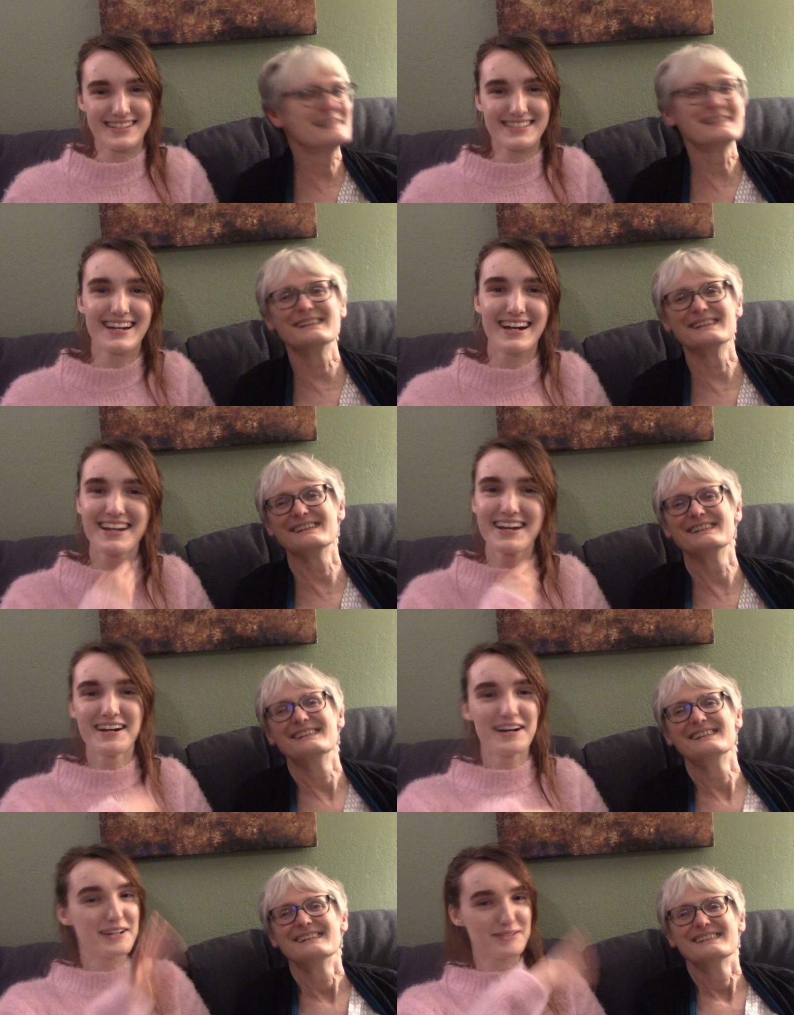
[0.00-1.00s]
Speaker 1: tired.
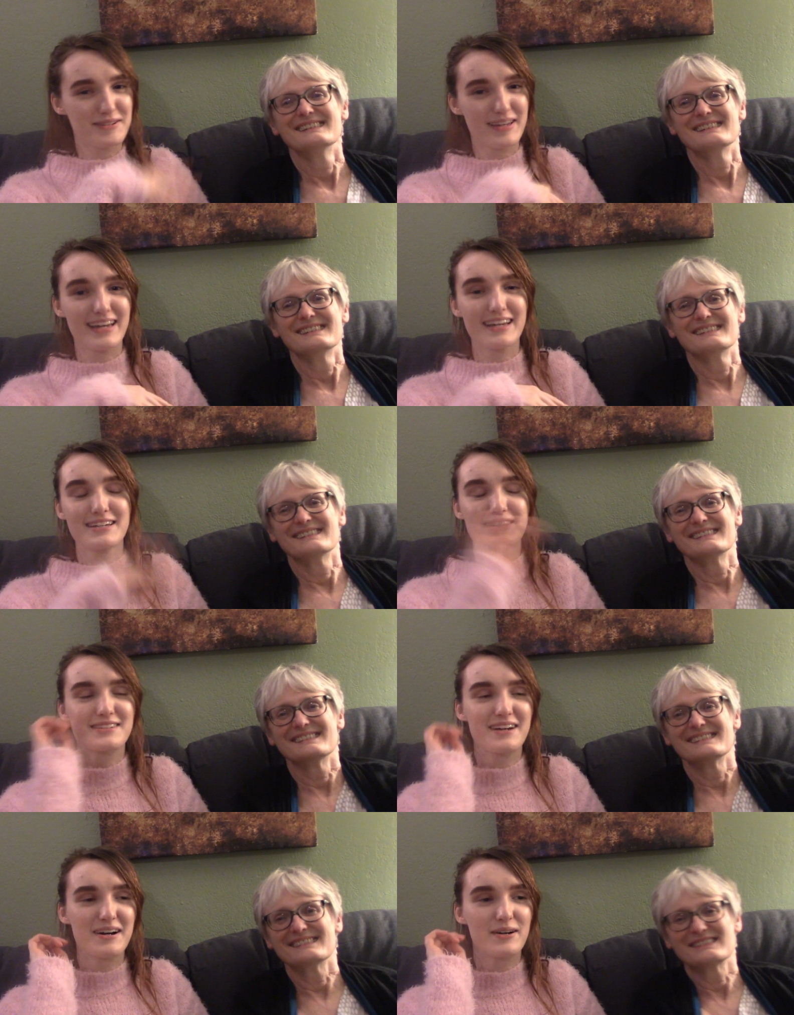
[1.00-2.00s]
That's okay. So,
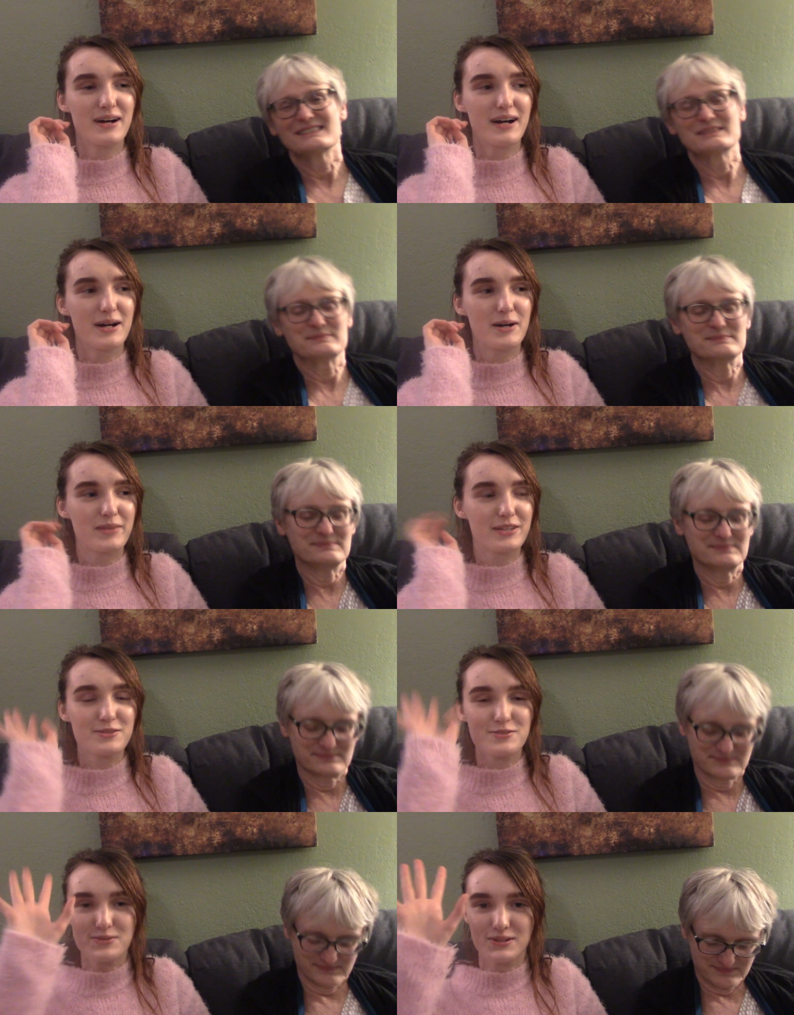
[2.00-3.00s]
like
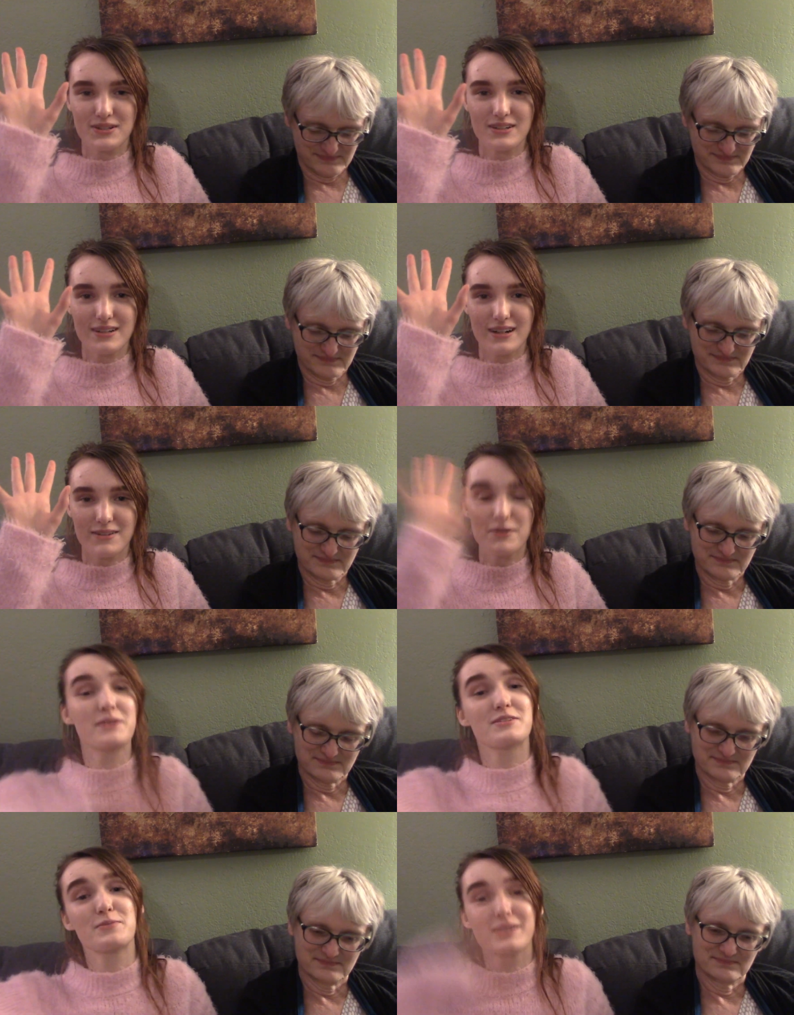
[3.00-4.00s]
usual. Oh,
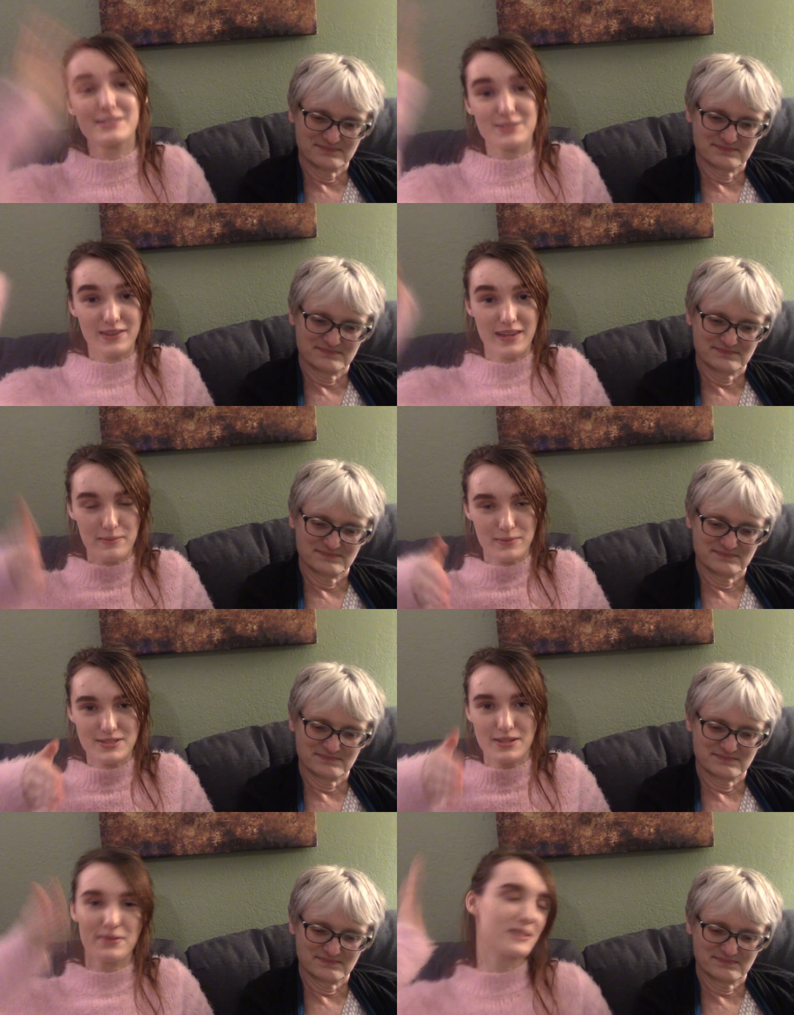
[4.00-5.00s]
and so hope you guys enjoyed the
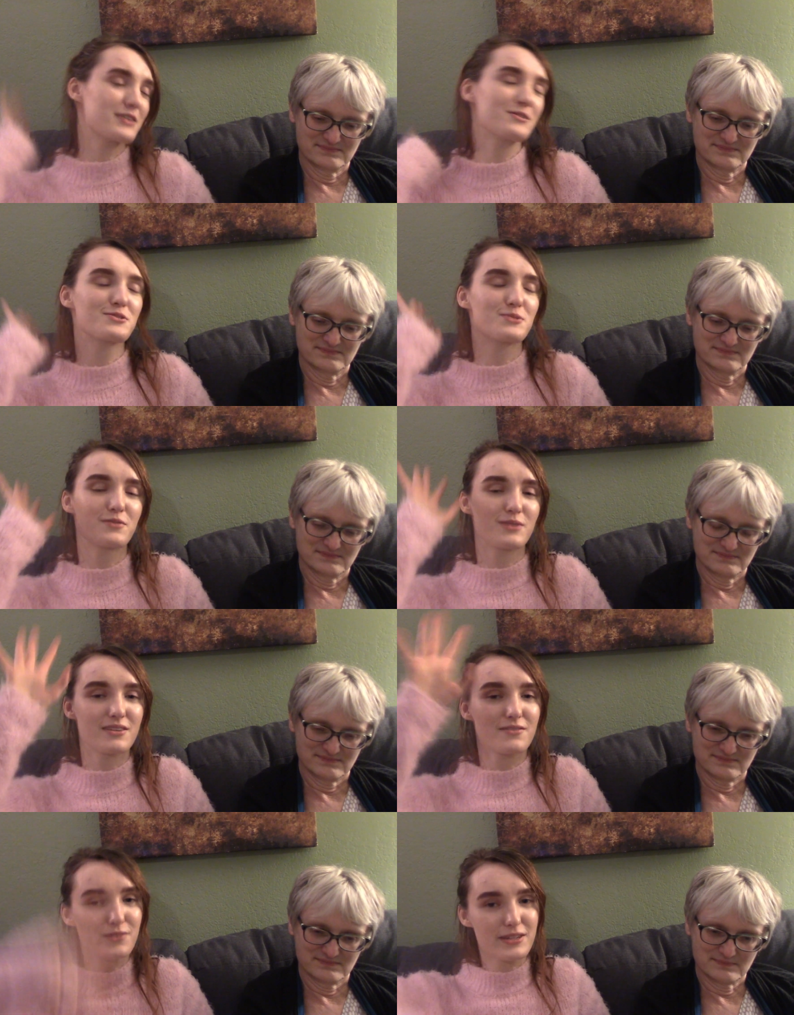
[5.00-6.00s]
episode. Like usual, if you want the
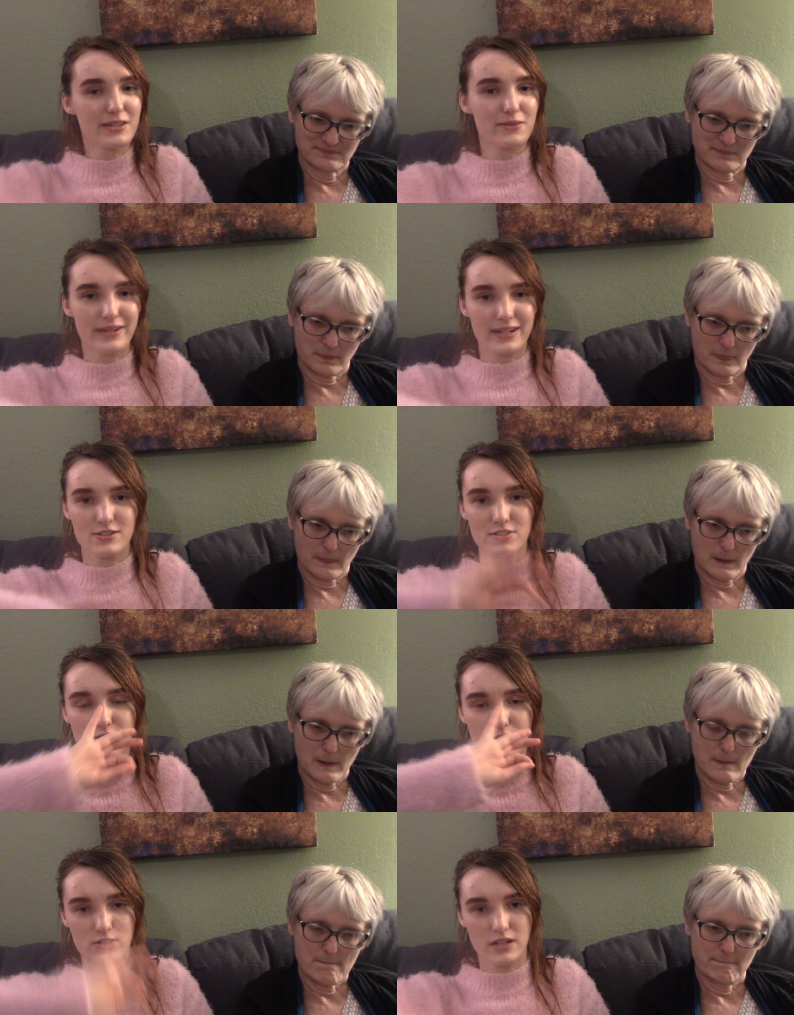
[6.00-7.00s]
full length reaction, to
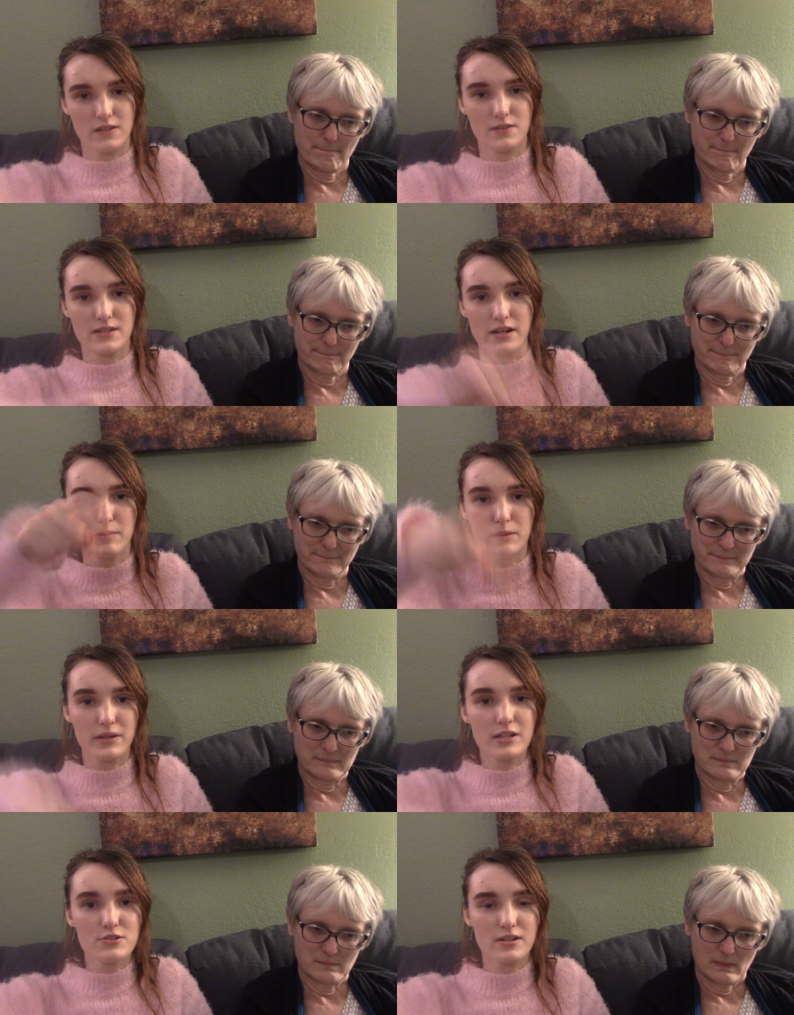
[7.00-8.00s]
go check this out on my
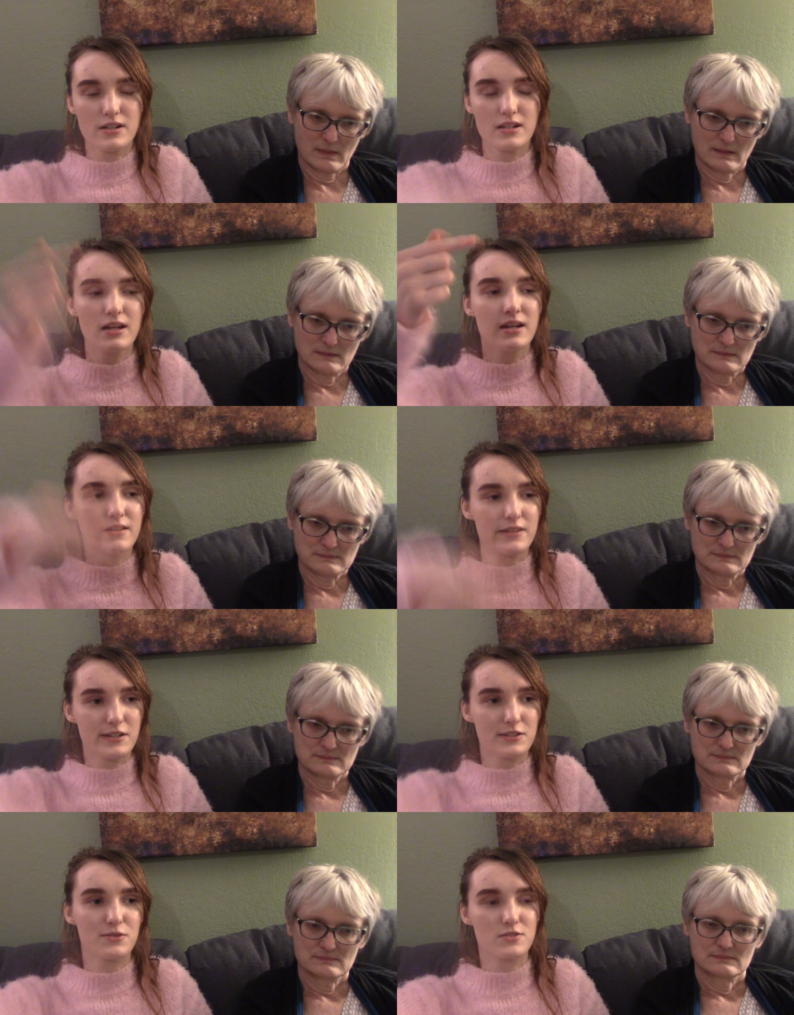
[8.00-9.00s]
Patreon.
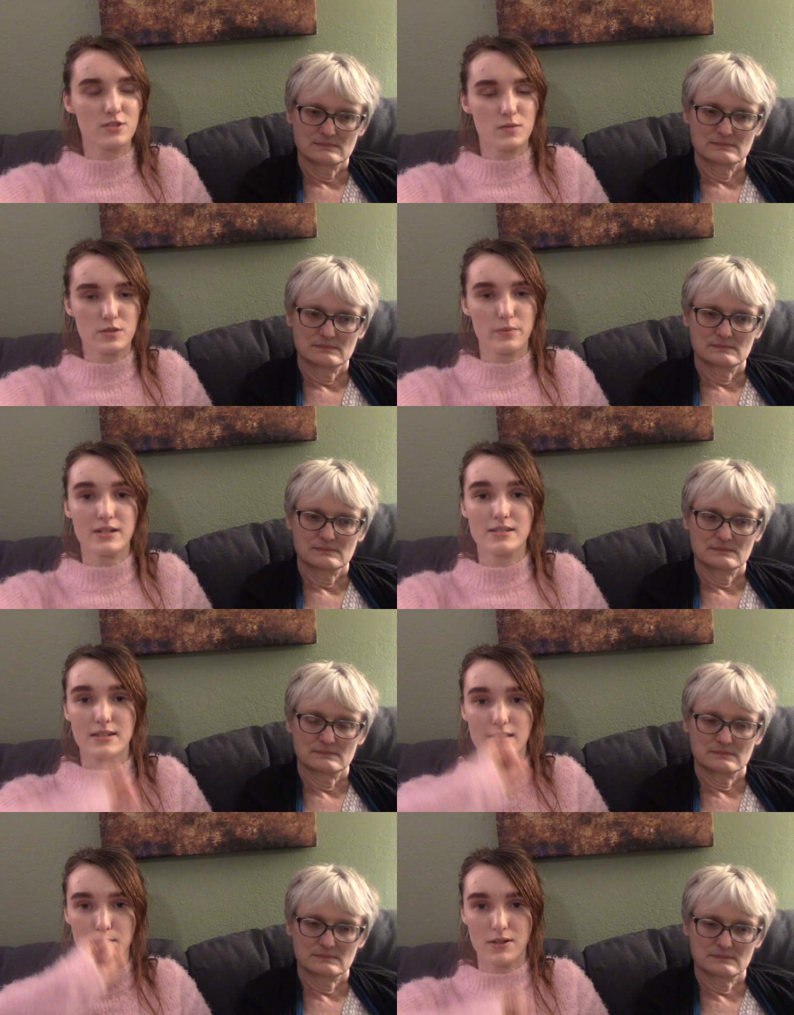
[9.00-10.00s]
Link in the description box
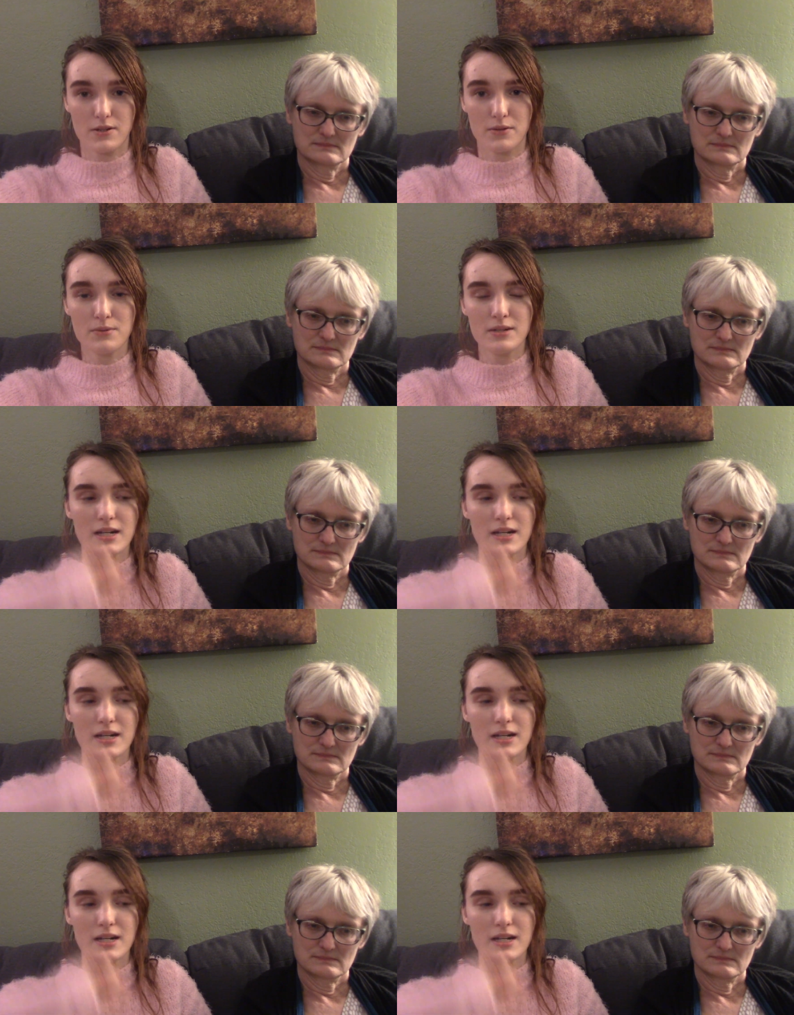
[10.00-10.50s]
down below.